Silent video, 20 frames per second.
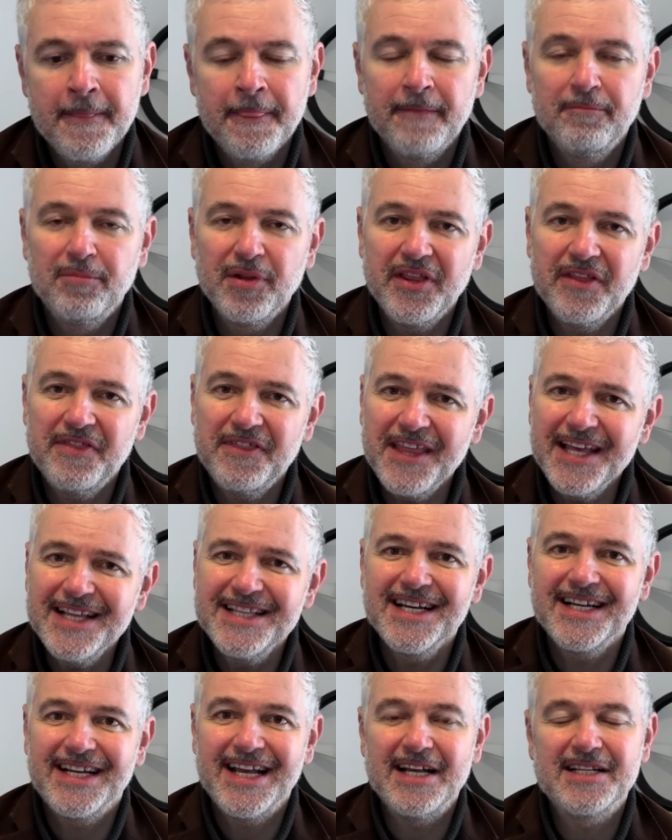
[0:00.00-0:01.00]
But the thing
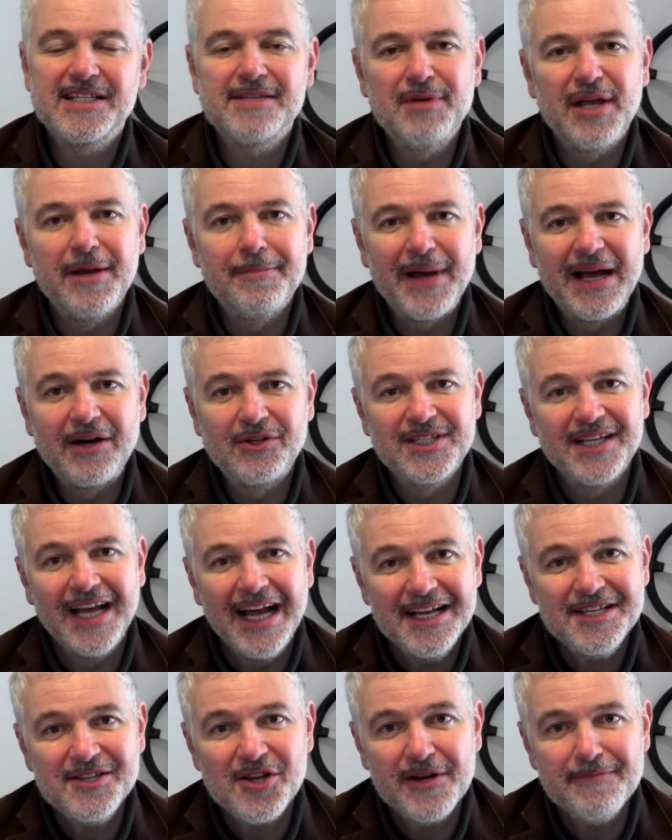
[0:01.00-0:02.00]
that gets me about it,
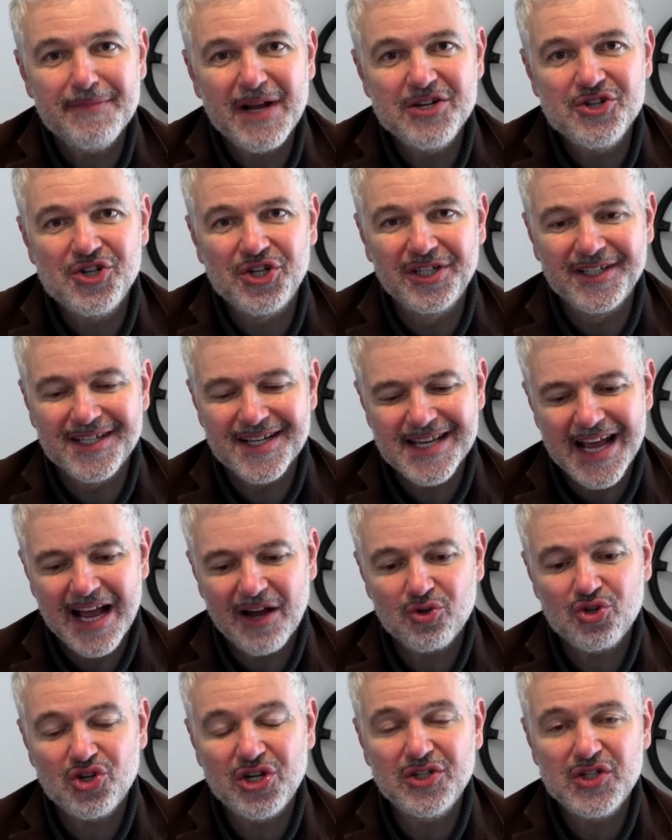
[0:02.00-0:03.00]
as I mentioned, is how
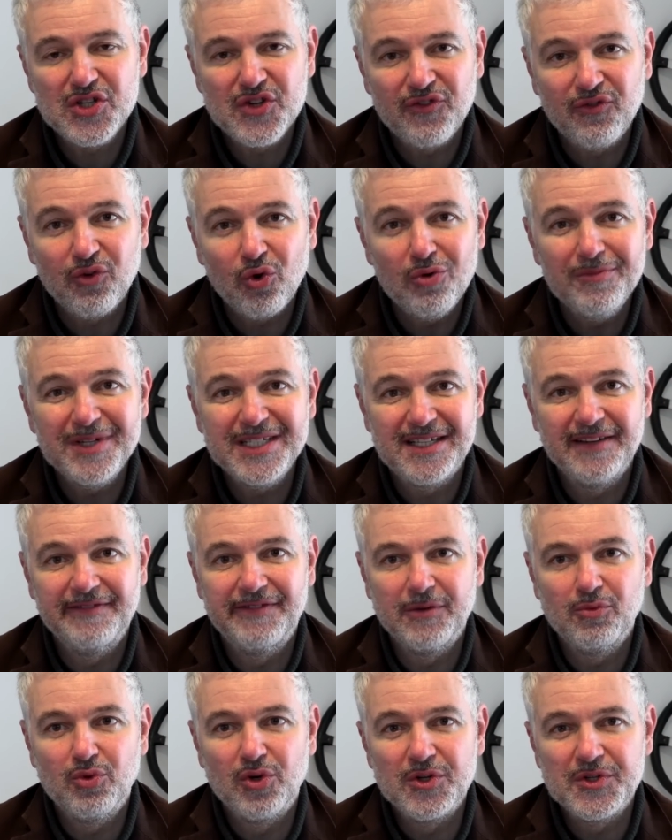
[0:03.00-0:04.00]
transformative
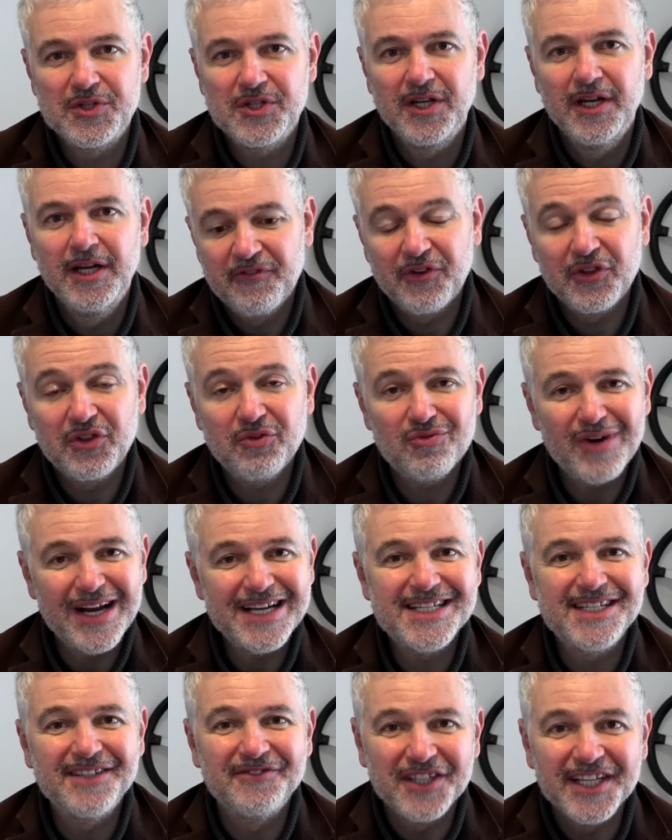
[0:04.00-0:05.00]
it was for the
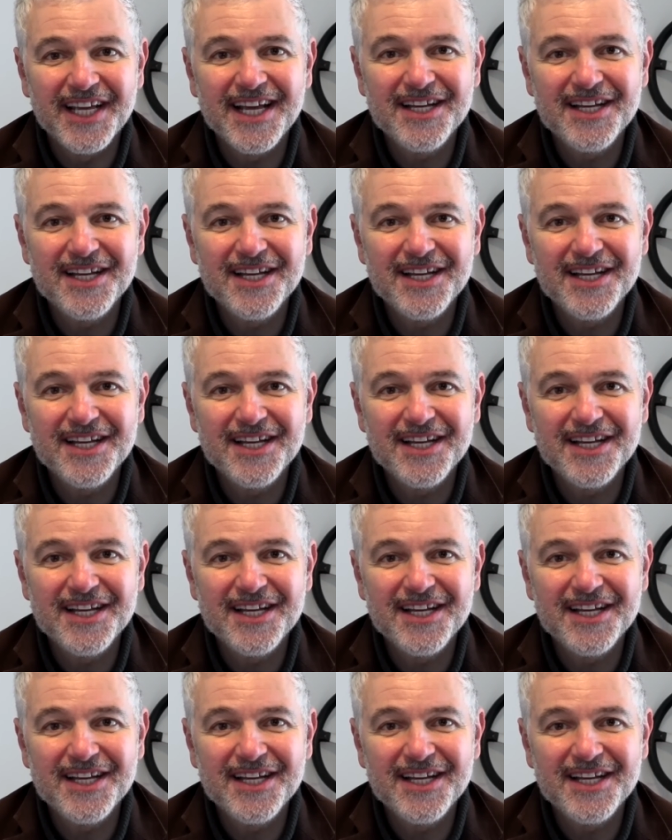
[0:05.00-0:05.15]
rest of the